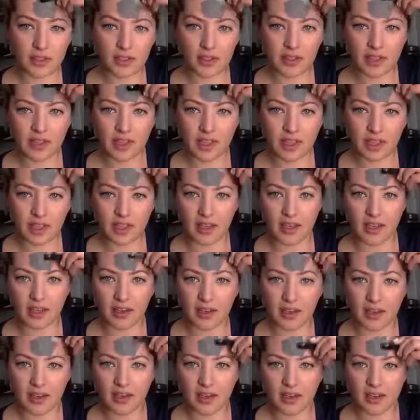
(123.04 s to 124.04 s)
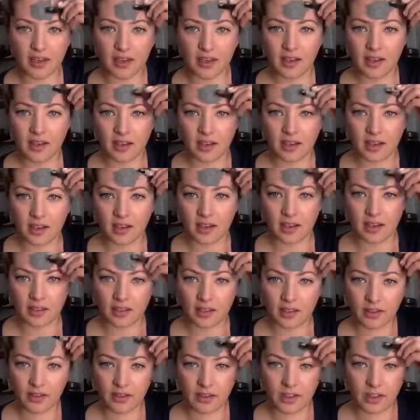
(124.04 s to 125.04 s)
the
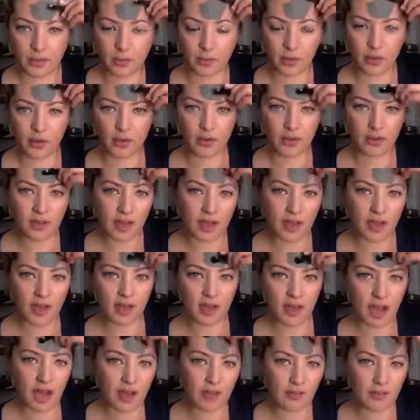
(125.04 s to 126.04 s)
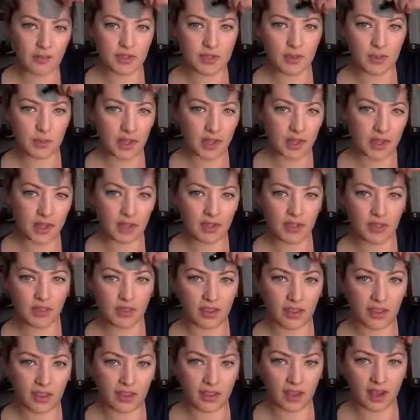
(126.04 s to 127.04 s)
little spoon that it comes with.
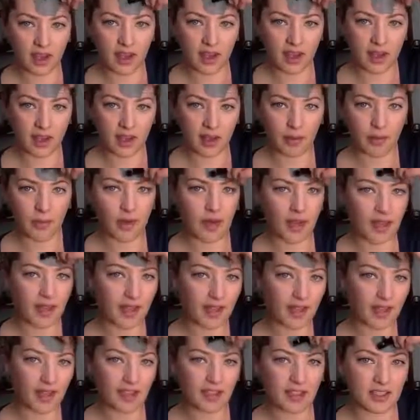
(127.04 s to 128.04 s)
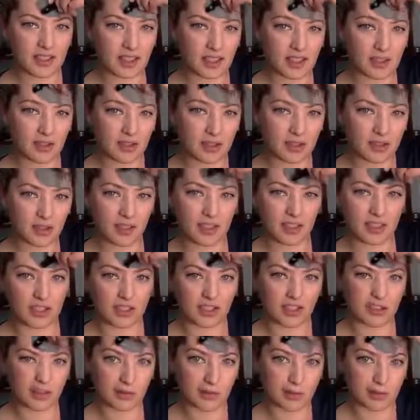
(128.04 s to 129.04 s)
I like to usually just
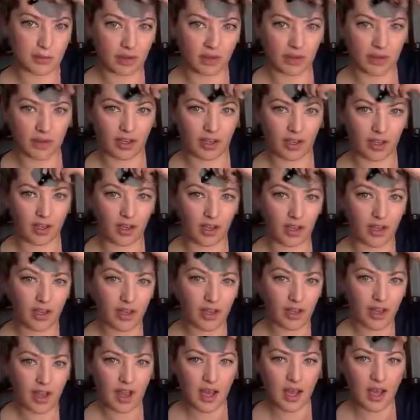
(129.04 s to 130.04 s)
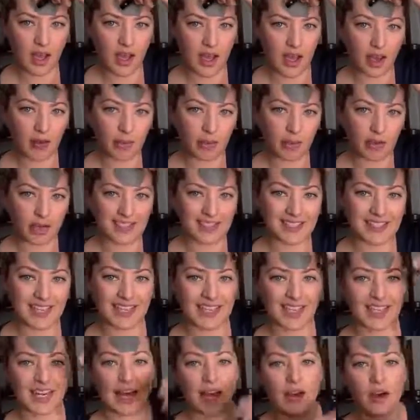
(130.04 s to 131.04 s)
use my finger, but I take
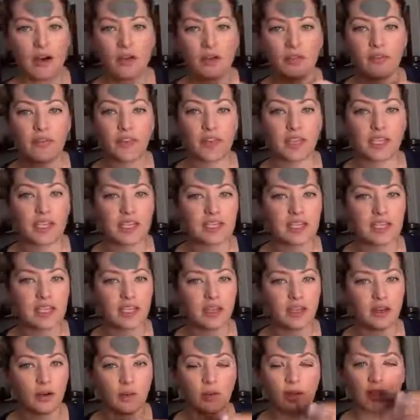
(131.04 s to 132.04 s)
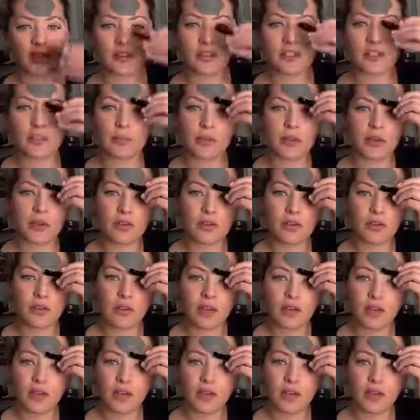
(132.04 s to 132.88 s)
it out of the container with the spoon